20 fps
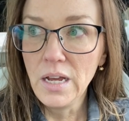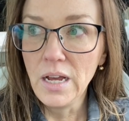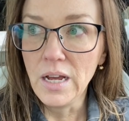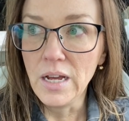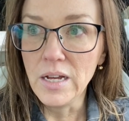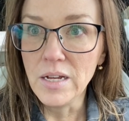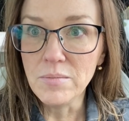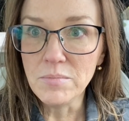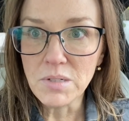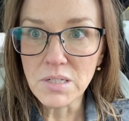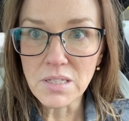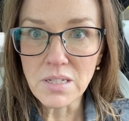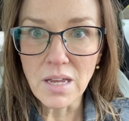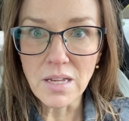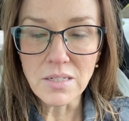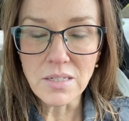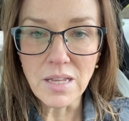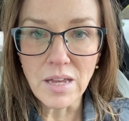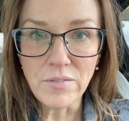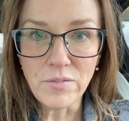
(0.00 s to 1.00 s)
Um,
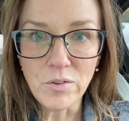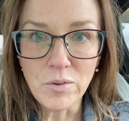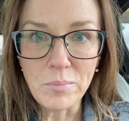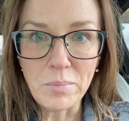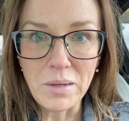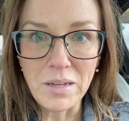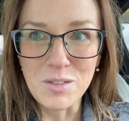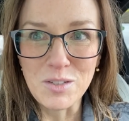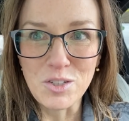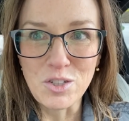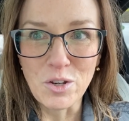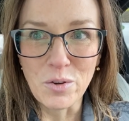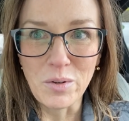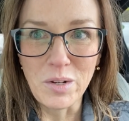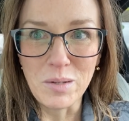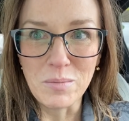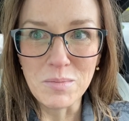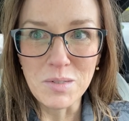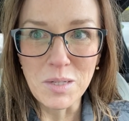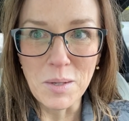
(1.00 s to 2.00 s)
discussed that for a bit, showed
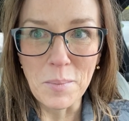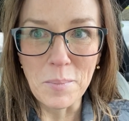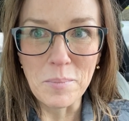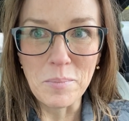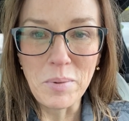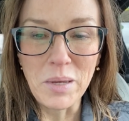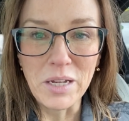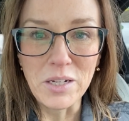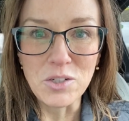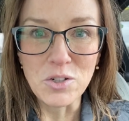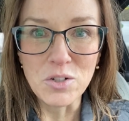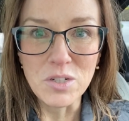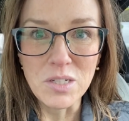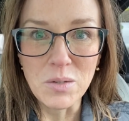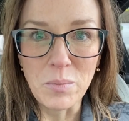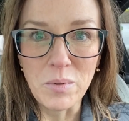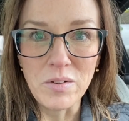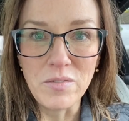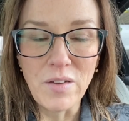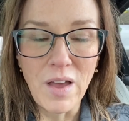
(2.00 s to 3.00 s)
him some pictures that
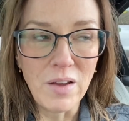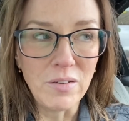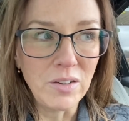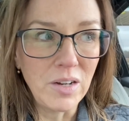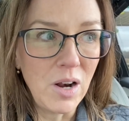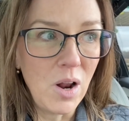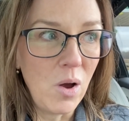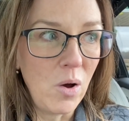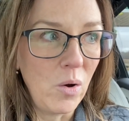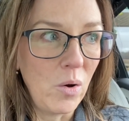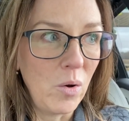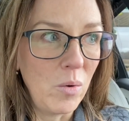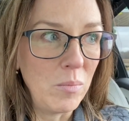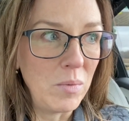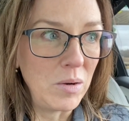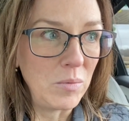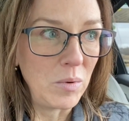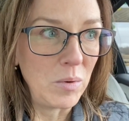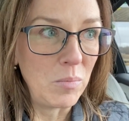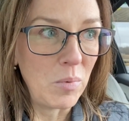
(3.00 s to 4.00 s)
we'd found at home,
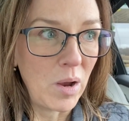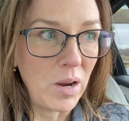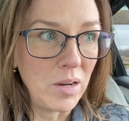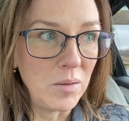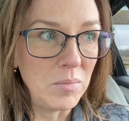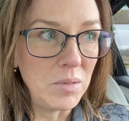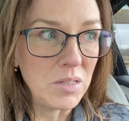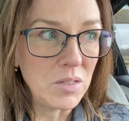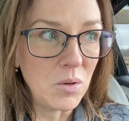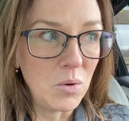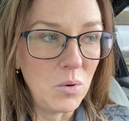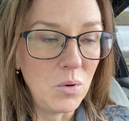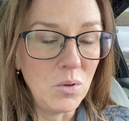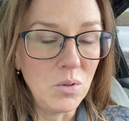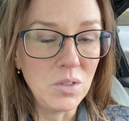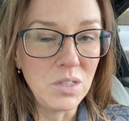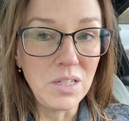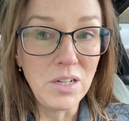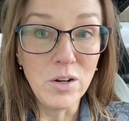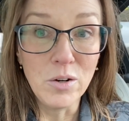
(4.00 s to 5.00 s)
and we brought him his
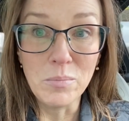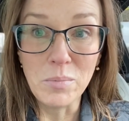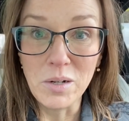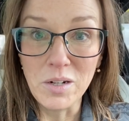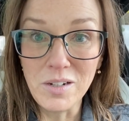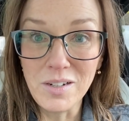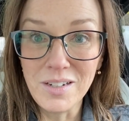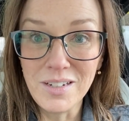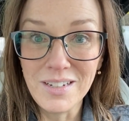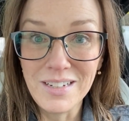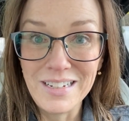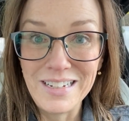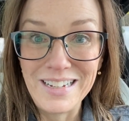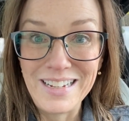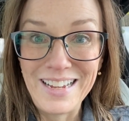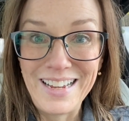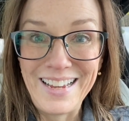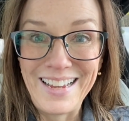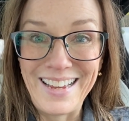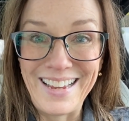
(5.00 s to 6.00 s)
old yearbook,
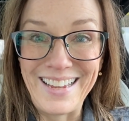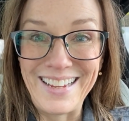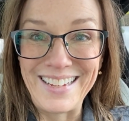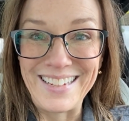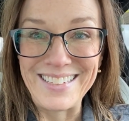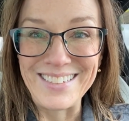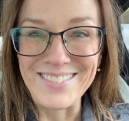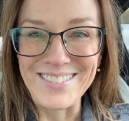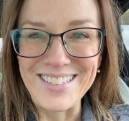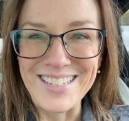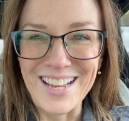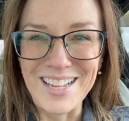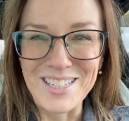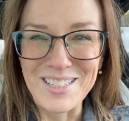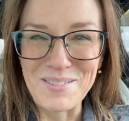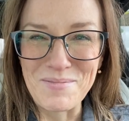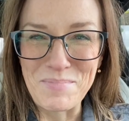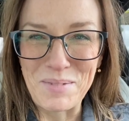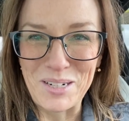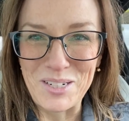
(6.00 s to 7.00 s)
and we saw
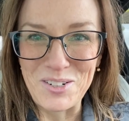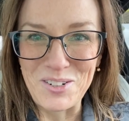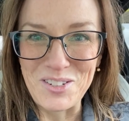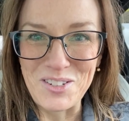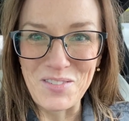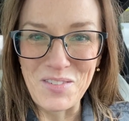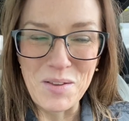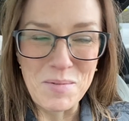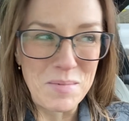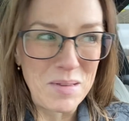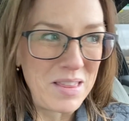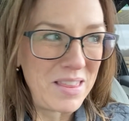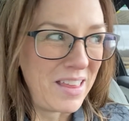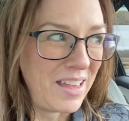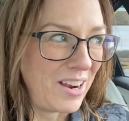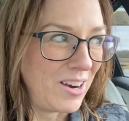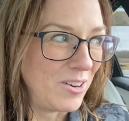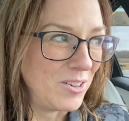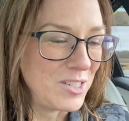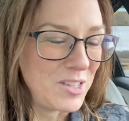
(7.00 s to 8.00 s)
some pictures of him in
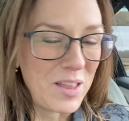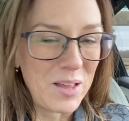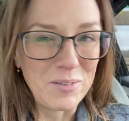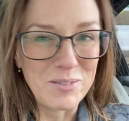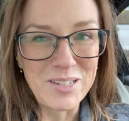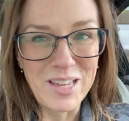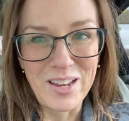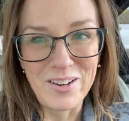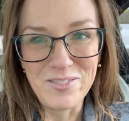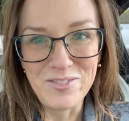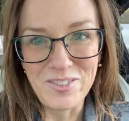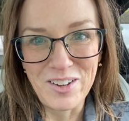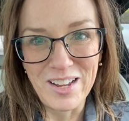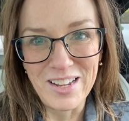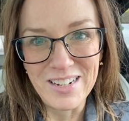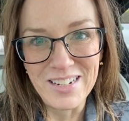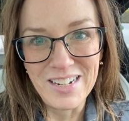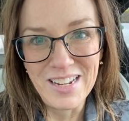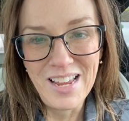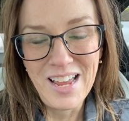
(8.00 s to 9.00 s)
there, so that was kind of
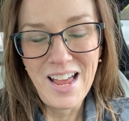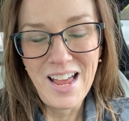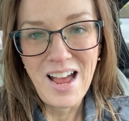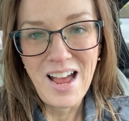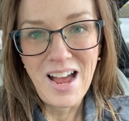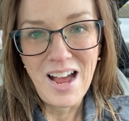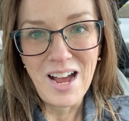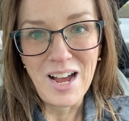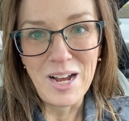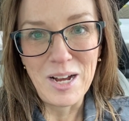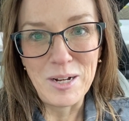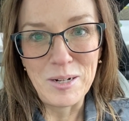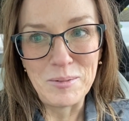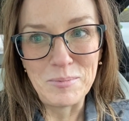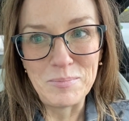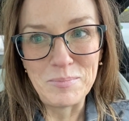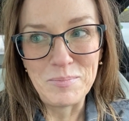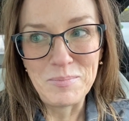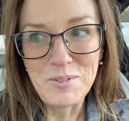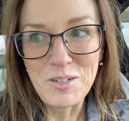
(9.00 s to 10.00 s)
fun.
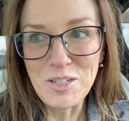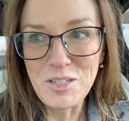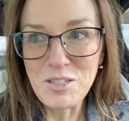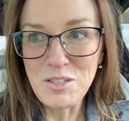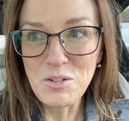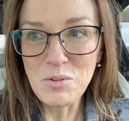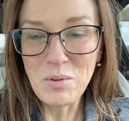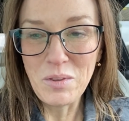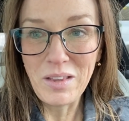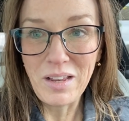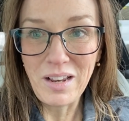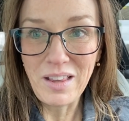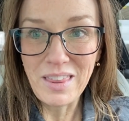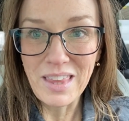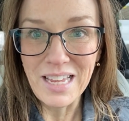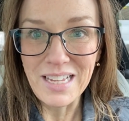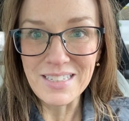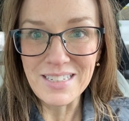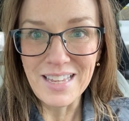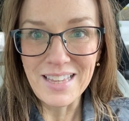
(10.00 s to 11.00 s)
Um, just doing little
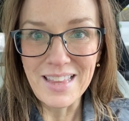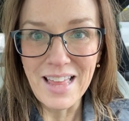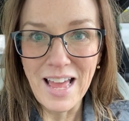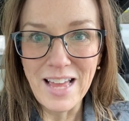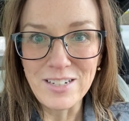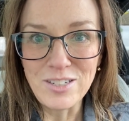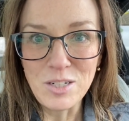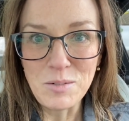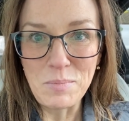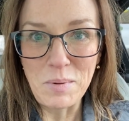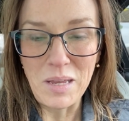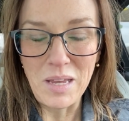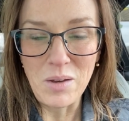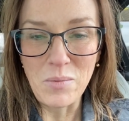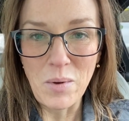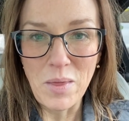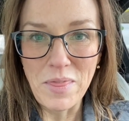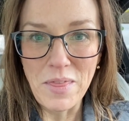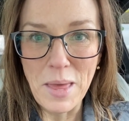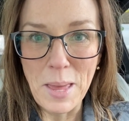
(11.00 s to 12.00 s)
things like that, just being
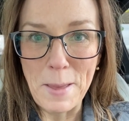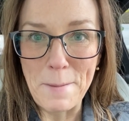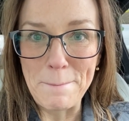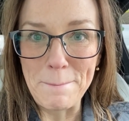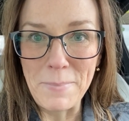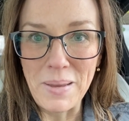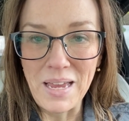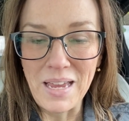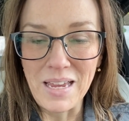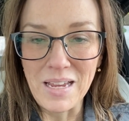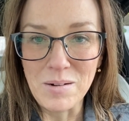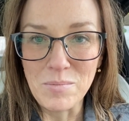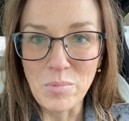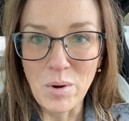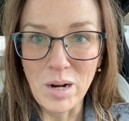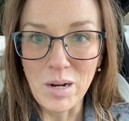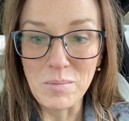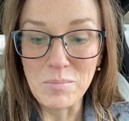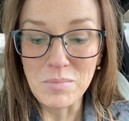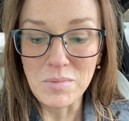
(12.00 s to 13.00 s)
with him, and
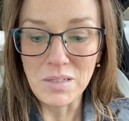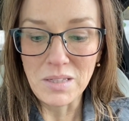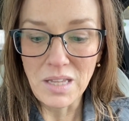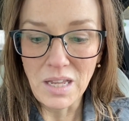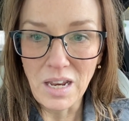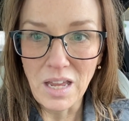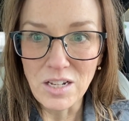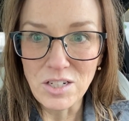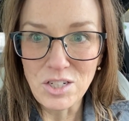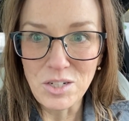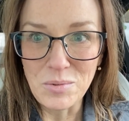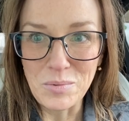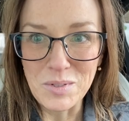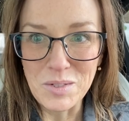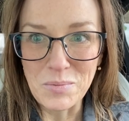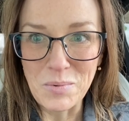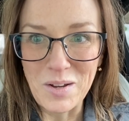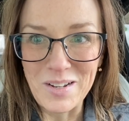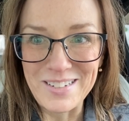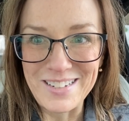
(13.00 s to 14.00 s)
brought him the lunch he
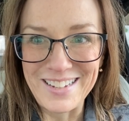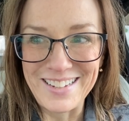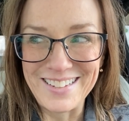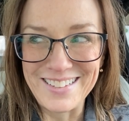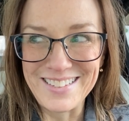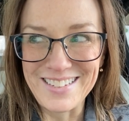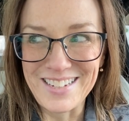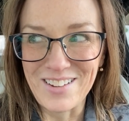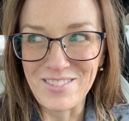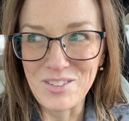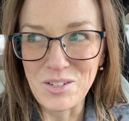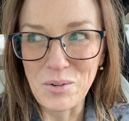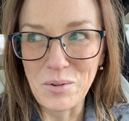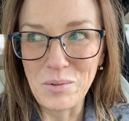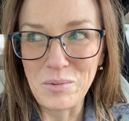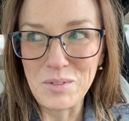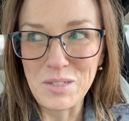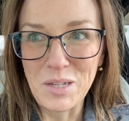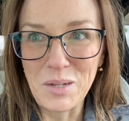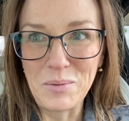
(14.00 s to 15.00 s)
was wanting and stuff. So it
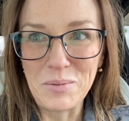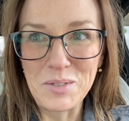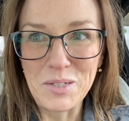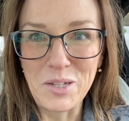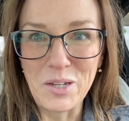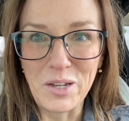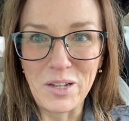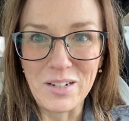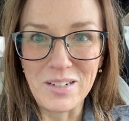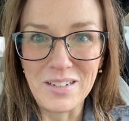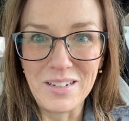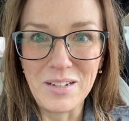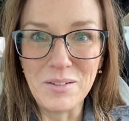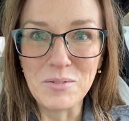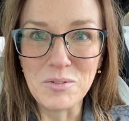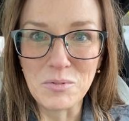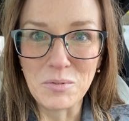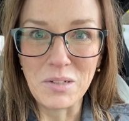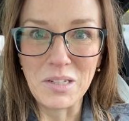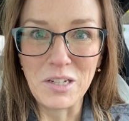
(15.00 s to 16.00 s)
was it was good, it
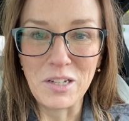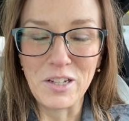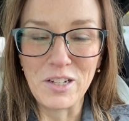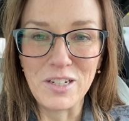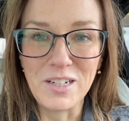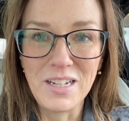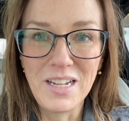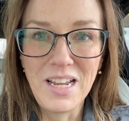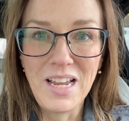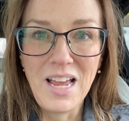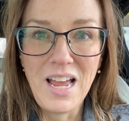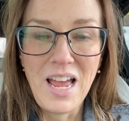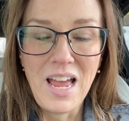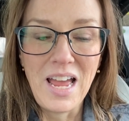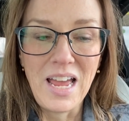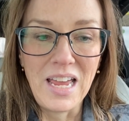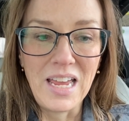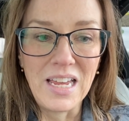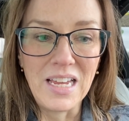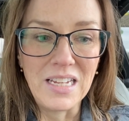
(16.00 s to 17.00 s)
was really good.
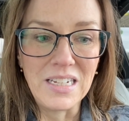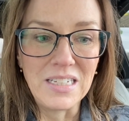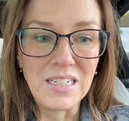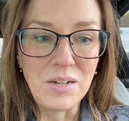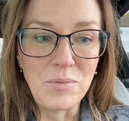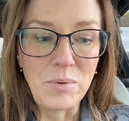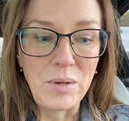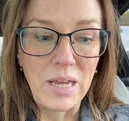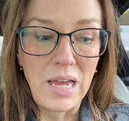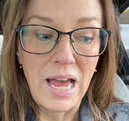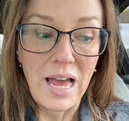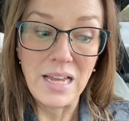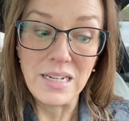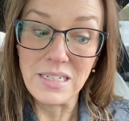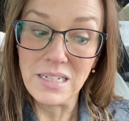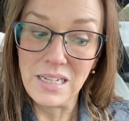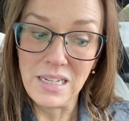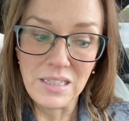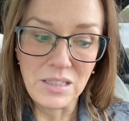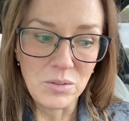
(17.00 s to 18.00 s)
And we had
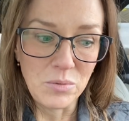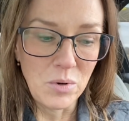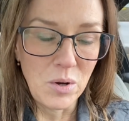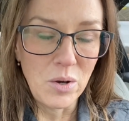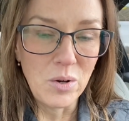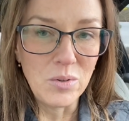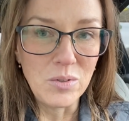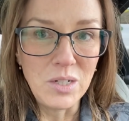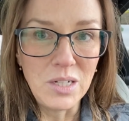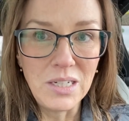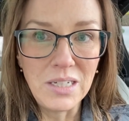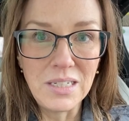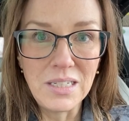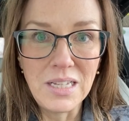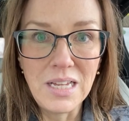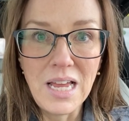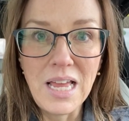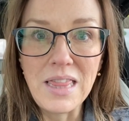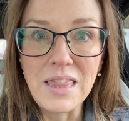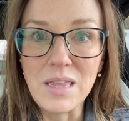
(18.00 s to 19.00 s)
to hit the road.
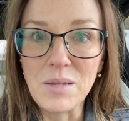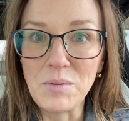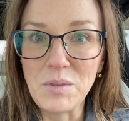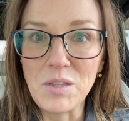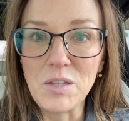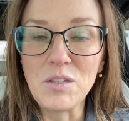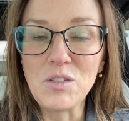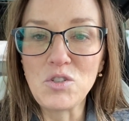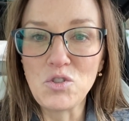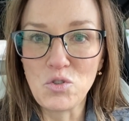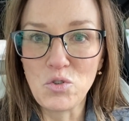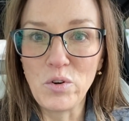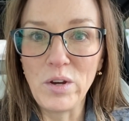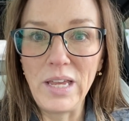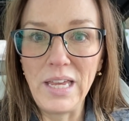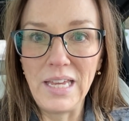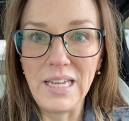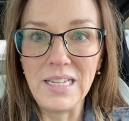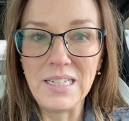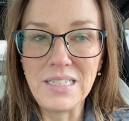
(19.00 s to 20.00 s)
The, the
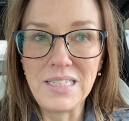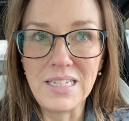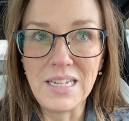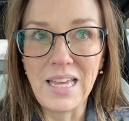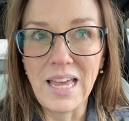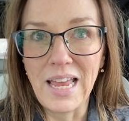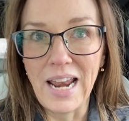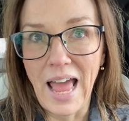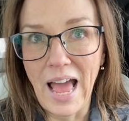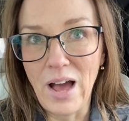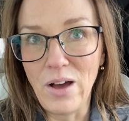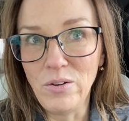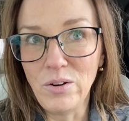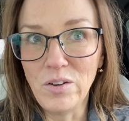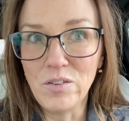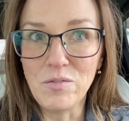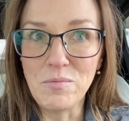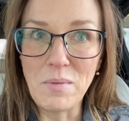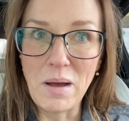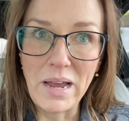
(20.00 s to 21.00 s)
trick is to get out
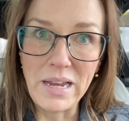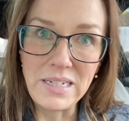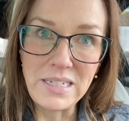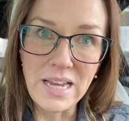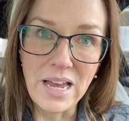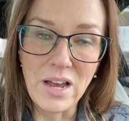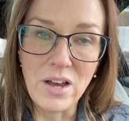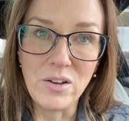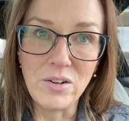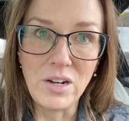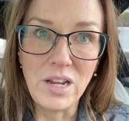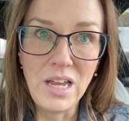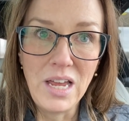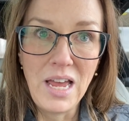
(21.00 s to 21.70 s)
of my town,